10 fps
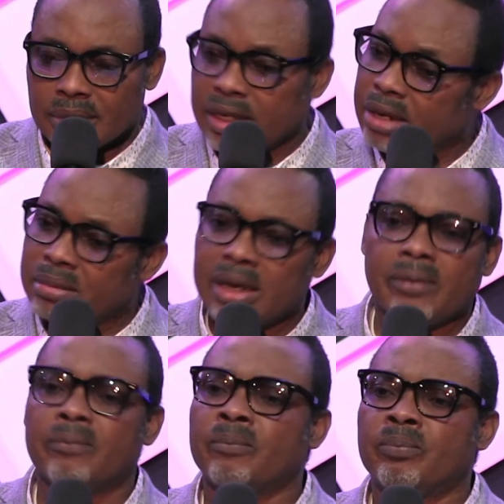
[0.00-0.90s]
Amen.
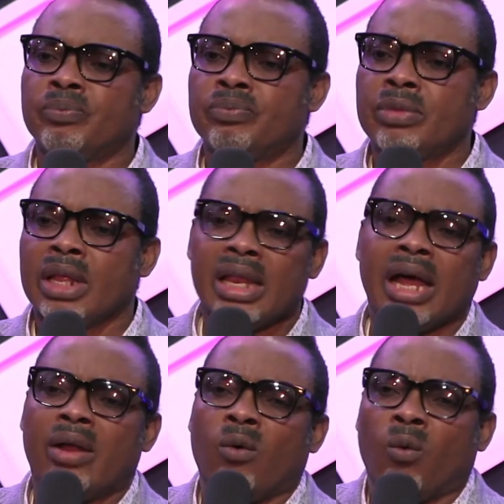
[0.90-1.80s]
They are
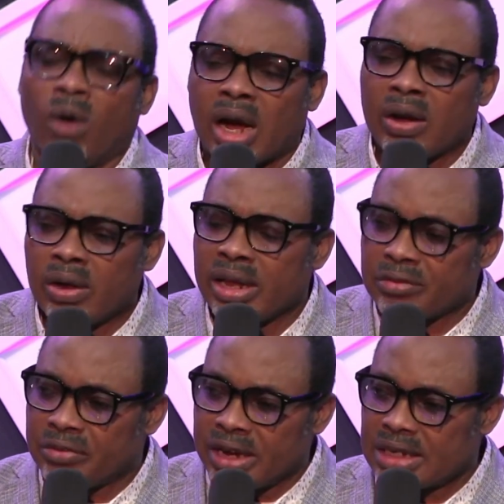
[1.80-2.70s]
not walking on their
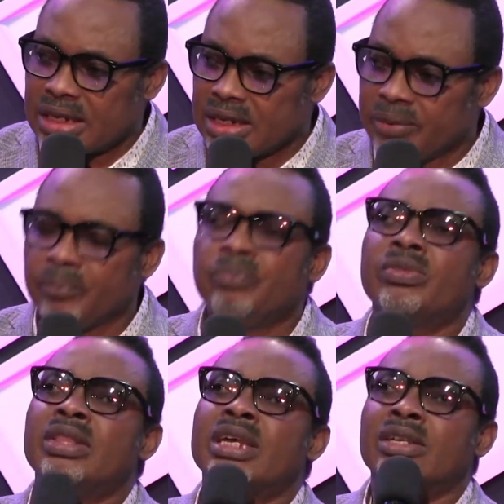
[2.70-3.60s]
faith,
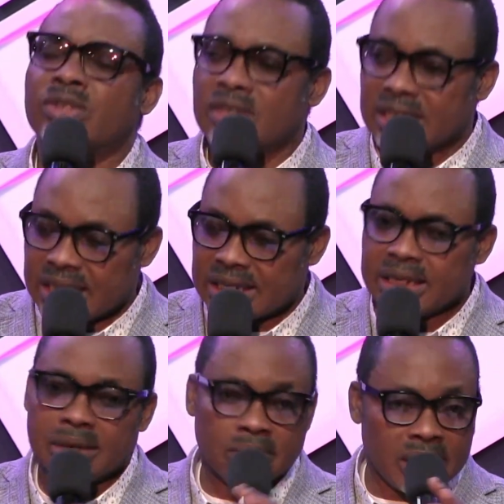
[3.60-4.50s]
they are just getting
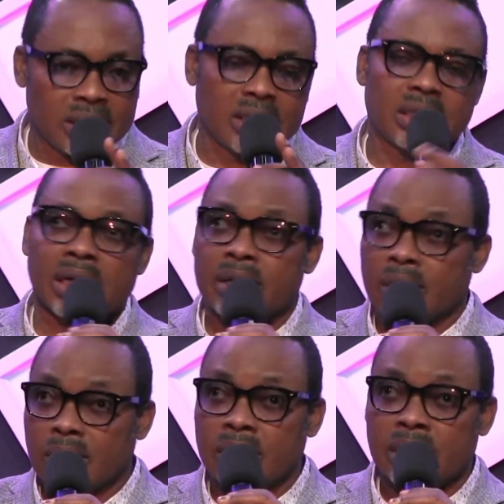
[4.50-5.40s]
the mercies and the
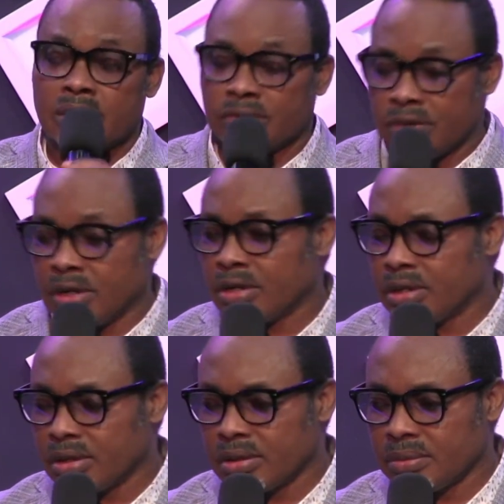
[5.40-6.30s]
goodness of God.
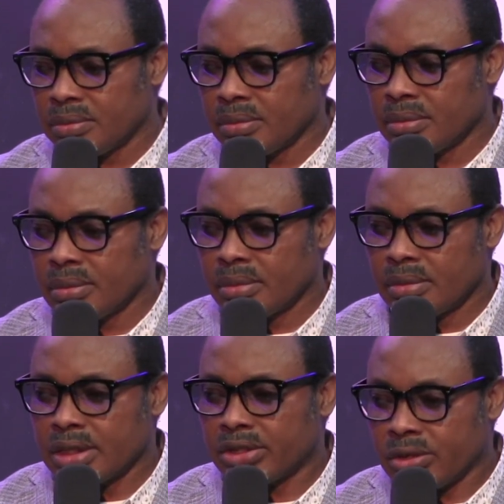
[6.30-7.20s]

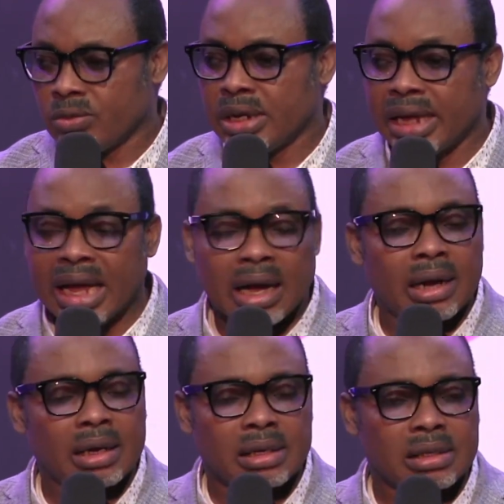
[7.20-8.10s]
It's still where they are.
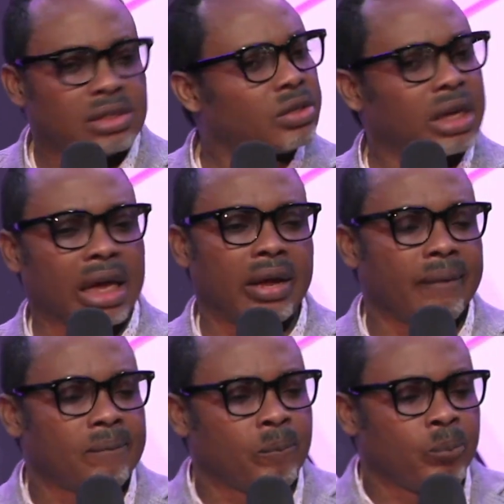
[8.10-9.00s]
It's okay.
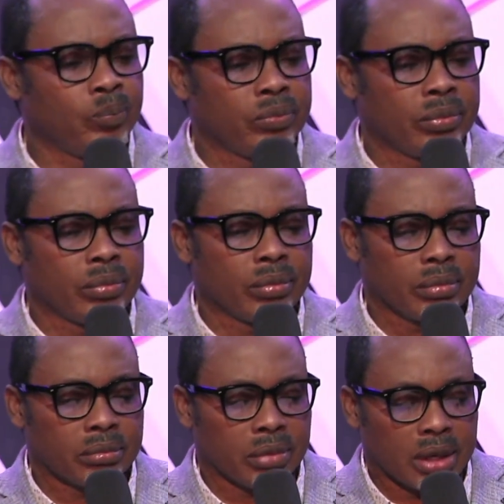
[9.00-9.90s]

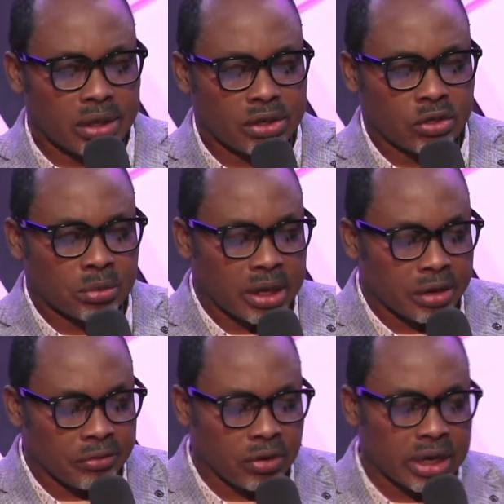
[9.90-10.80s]
But listen to me
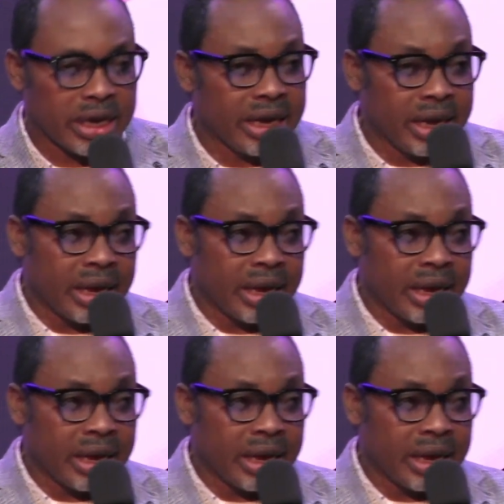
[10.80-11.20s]
carefully. In the